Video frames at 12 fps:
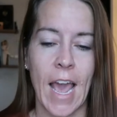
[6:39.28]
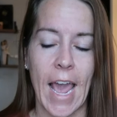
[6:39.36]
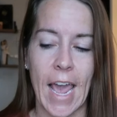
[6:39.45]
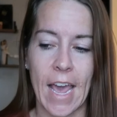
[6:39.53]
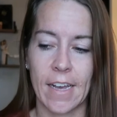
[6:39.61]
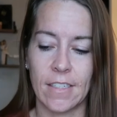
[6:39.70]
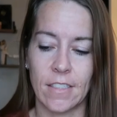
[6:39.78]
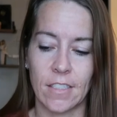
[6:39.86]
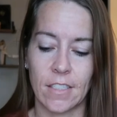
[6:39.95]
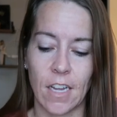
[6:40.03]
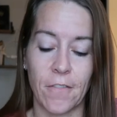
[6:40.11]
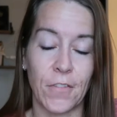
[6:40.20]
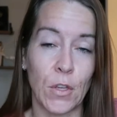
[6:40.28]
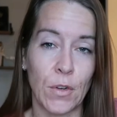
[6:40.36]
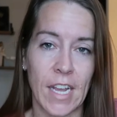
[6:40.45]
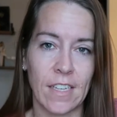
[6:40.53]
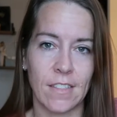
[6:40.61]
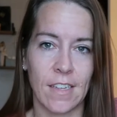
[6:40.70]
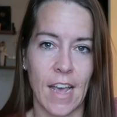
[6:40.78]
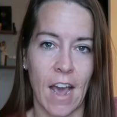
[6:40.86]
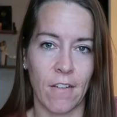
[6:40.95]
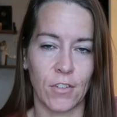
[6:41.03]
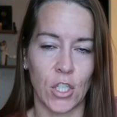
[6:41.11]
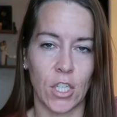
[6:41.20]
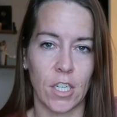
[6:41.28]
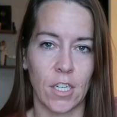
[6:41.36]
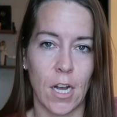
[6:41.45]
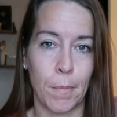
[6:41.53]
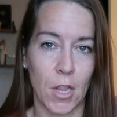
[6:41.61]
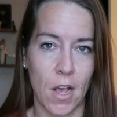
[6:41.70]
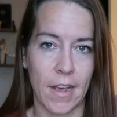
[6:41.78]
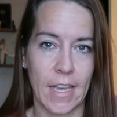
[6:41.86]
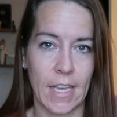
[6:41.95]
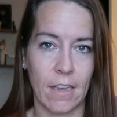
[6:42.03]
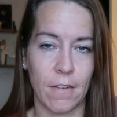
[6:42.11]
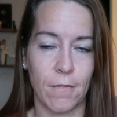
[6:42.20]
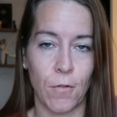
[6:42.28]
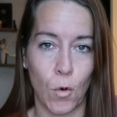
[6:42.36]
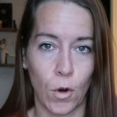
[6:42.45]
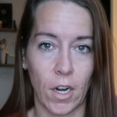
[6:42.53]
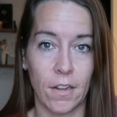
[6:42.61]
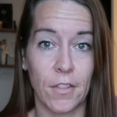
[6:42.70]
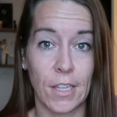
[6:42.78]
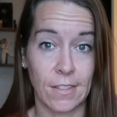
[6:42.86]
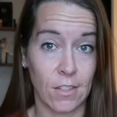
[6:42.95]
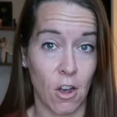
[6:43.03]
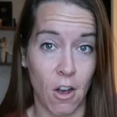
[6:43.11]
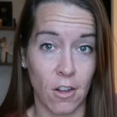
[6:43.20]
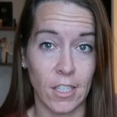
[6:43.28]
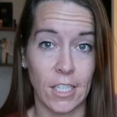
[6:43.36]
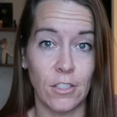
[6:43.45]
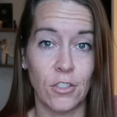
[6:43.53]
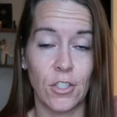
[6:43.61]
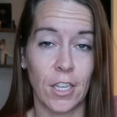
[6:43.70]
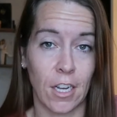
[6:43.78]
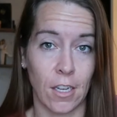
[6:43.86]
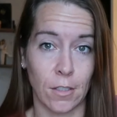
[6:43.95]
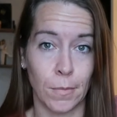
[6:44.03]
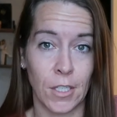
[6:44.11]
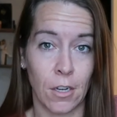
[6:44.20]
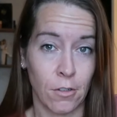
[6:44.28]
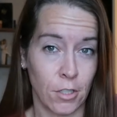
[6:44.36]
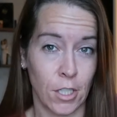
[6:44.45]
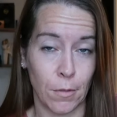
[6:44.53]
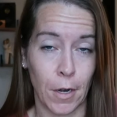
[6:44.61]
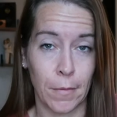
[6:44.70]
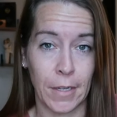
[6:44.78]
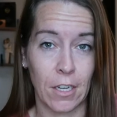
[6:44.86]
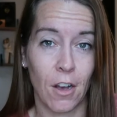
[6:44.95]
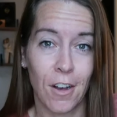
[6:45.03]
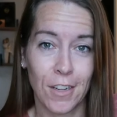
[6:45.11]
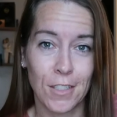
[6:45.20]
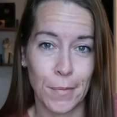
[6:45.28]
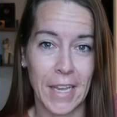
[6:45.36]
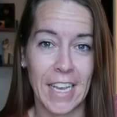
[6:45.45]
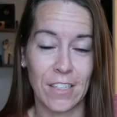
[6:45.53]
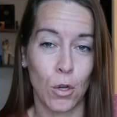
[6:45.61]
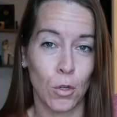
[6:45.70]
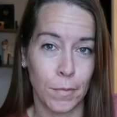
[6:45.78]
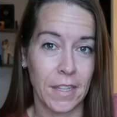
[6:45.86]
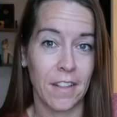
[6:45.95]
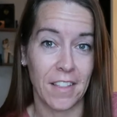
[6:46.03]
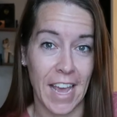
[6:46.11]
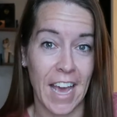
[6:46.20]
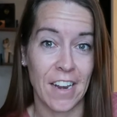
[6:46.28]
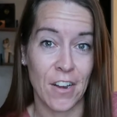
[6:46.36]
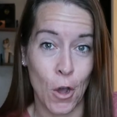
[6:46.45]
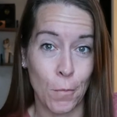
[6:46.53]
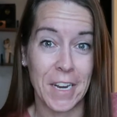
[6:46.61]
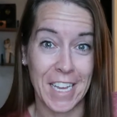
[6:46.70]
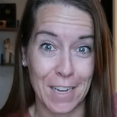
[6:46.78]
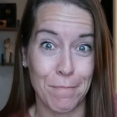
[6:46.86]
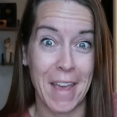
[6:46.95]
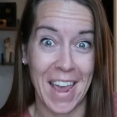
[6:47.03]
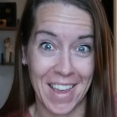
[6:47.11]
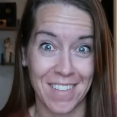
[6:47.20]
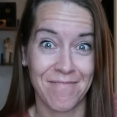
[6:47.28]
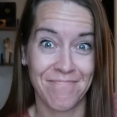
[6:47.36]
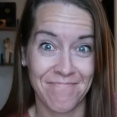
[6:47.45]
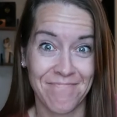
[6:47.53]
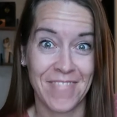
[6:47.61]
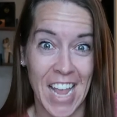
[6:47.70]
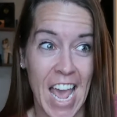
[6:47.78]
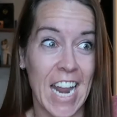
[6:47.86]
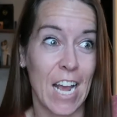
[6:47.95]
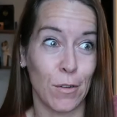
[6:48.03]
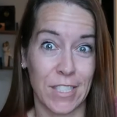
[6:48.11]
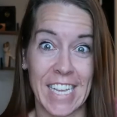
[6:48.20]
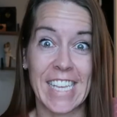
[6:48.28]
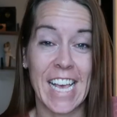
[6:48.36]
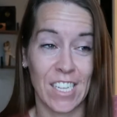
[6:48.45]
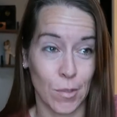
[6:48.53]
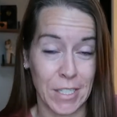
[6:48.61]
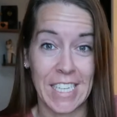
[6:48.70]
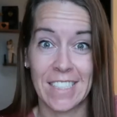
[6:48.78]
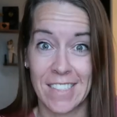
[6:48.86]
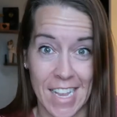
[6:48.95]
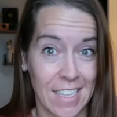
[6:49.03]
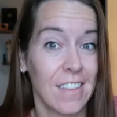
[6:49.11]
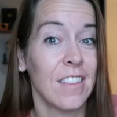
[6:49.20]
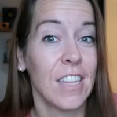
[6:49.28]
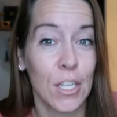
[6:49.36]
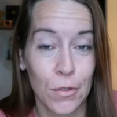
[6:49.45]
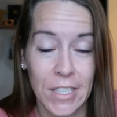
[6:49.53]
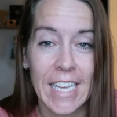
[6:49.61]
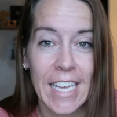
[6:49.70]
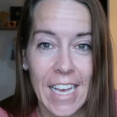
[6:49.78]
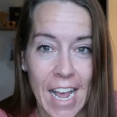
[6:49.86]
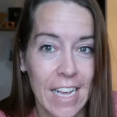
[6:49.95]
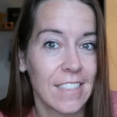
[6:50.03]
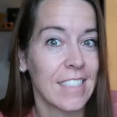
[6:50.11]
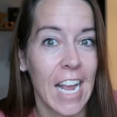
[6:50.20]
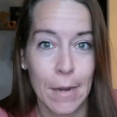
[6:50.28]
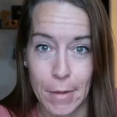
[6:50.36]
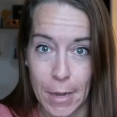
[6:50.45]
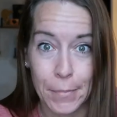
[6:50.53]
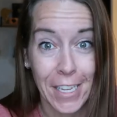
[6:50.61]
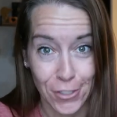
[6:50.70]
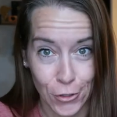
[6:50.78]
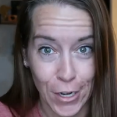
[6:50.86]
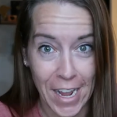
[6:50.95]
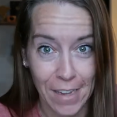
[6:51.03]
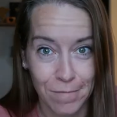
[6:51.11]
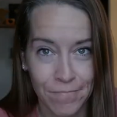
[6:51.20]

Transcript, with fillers: And a few days after applying for this college, the cosmetology department called me and told me that they had an opening in May. And I was like, yes, please, like literally uh, sign me up yesterday.